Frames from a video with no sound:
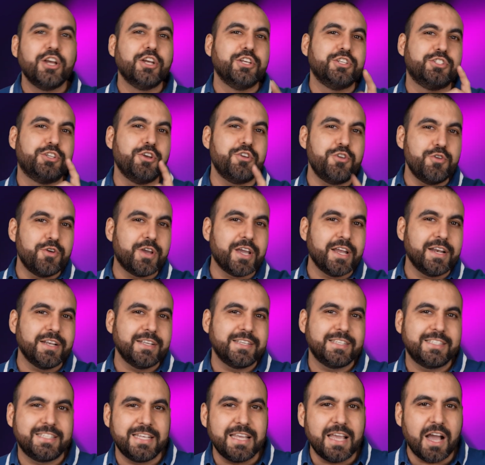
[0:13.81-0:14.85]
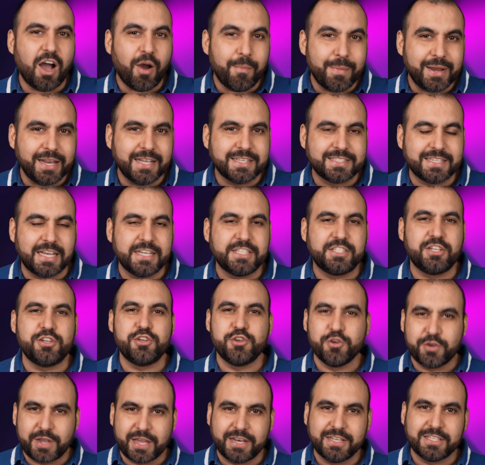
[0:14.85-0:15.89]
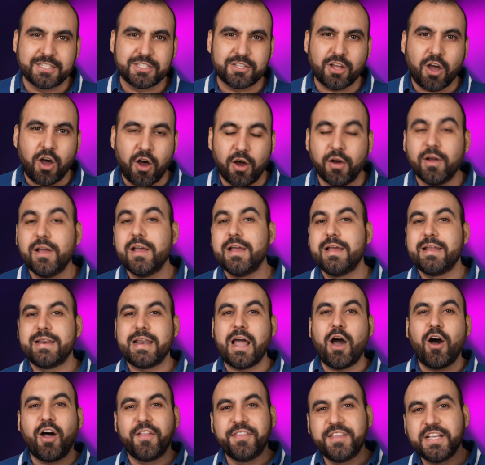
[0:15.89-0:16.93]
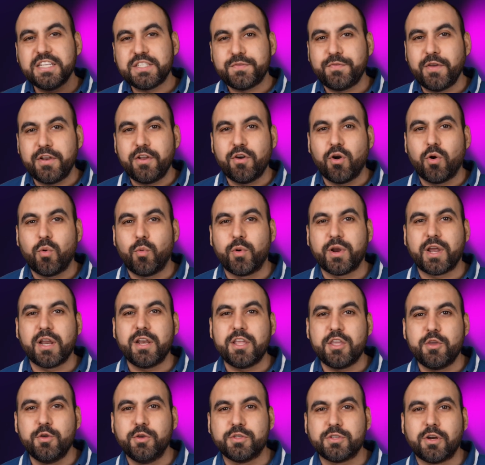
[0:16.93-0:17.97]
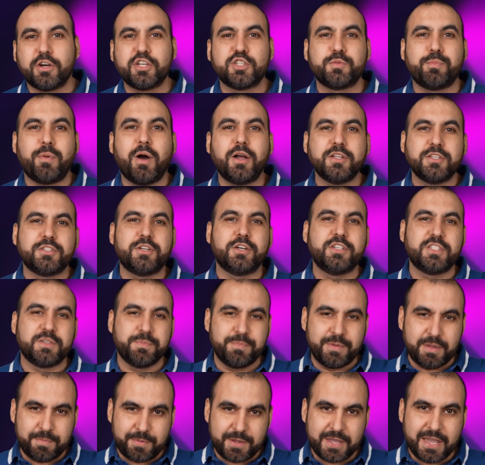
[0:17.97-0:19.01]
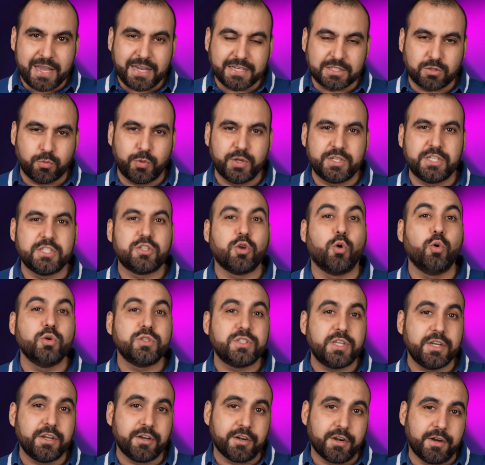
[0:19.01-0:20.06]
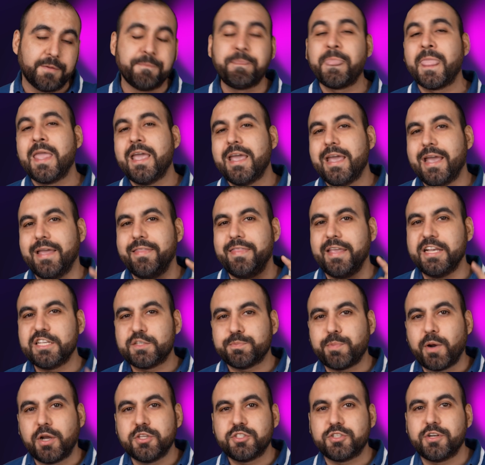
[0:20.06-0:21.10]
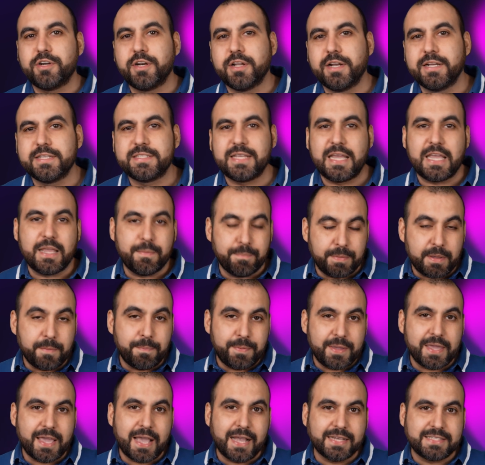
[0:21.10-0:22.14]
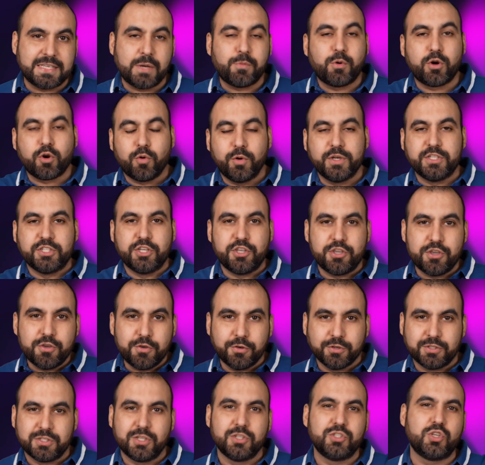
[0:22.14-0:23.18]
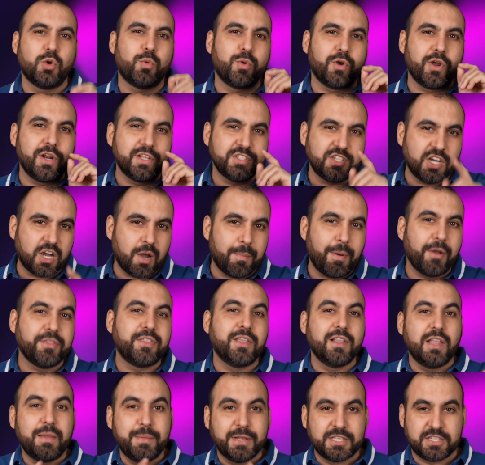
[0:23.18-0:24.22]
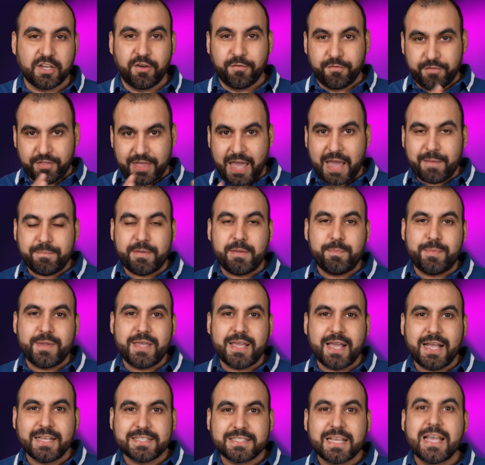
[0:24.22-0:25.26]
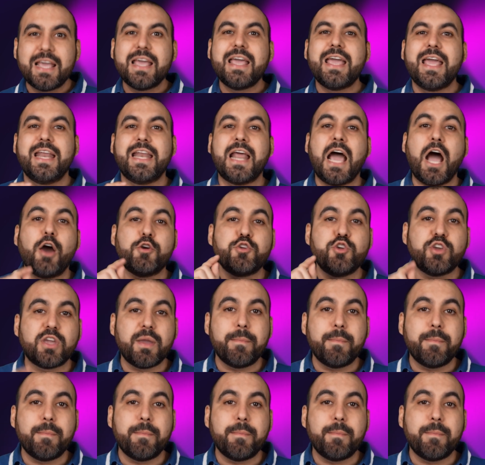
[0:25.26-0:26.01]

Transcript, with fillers: so you can see how many sites you can install. Now on this video, we're going to use our sponsored's V P S, which is Hostinger, and they sponsored us a V P S that we're going to use. So we're going to talk about the limits of that V P S and how you